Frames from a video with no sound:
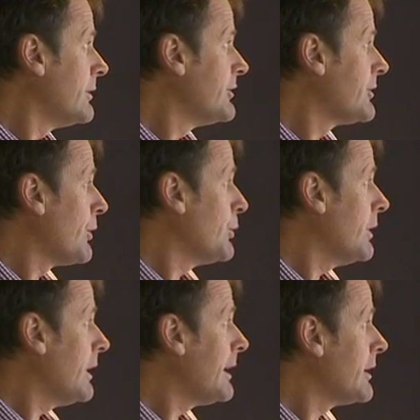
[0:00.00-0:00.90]
So,
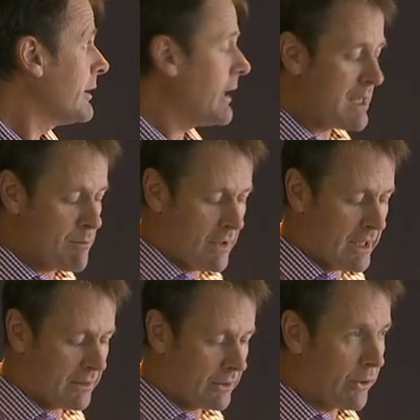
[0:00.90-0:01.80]
and it came
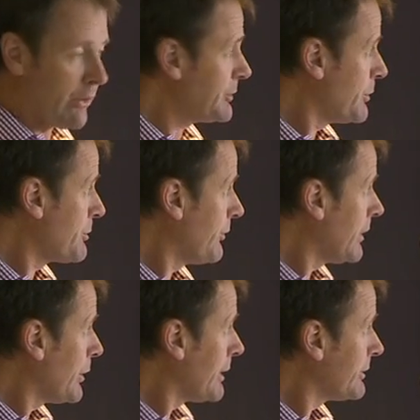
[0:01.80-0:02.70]
at costs which were
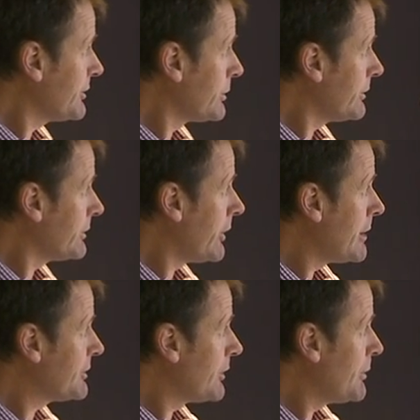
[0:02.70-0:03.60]
fairly well understood at the
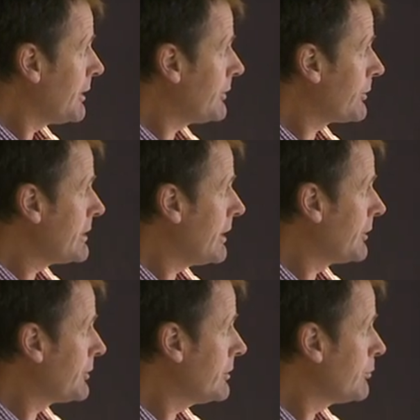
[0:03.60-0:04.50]
time, so about
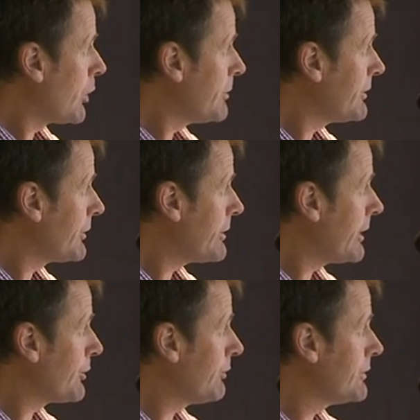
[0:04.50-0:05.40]
$300, probably to
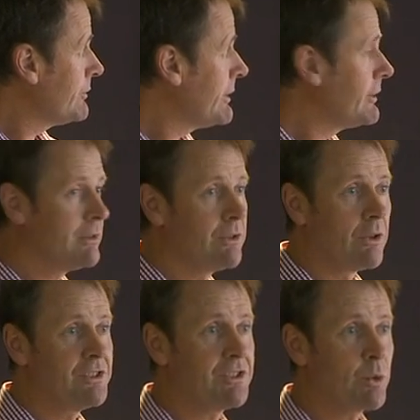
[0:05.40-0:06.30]

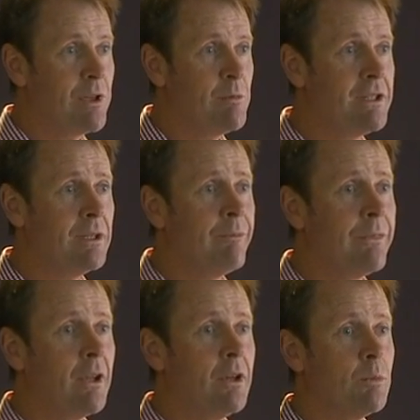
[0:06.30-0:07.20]
$350 a square metre
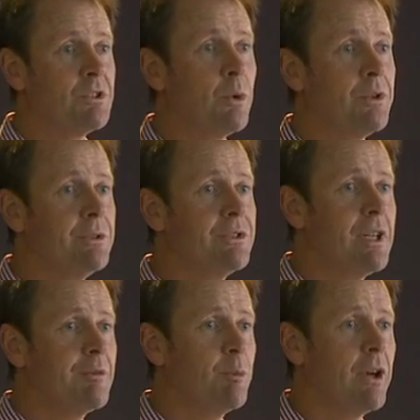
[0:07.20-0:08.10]
was what you used
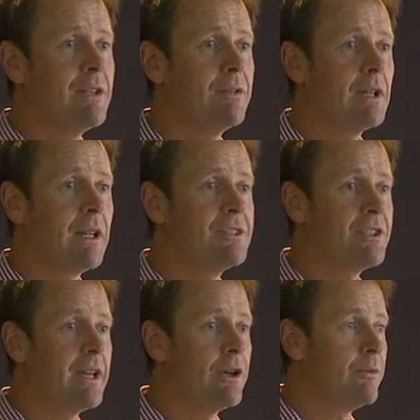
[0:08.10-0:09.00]
to have to pay for
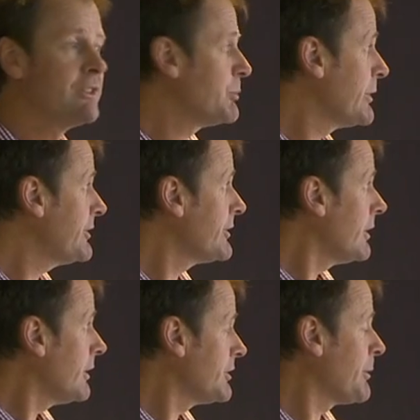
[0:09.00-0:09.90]
Class A office
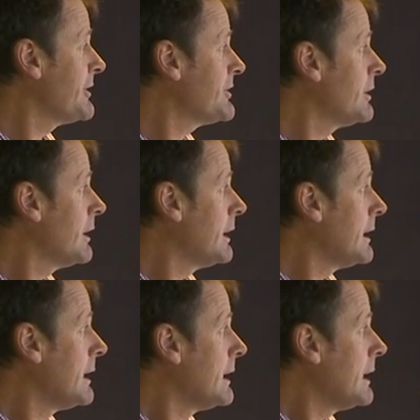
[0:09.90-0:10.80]
space.
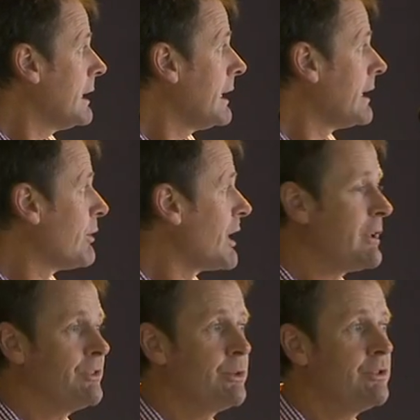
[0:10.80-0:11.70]
and around
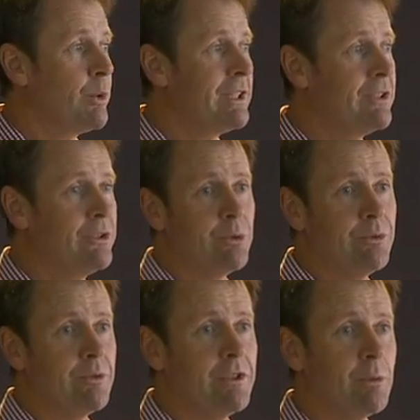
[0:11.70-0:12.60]
about 220 to
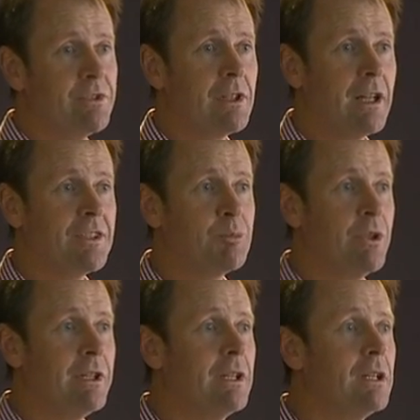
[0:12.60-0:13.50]
250 was Class
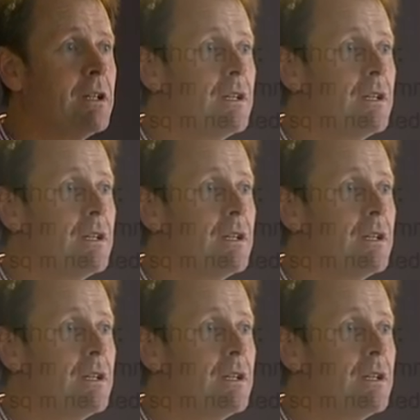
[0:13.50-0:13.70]
B.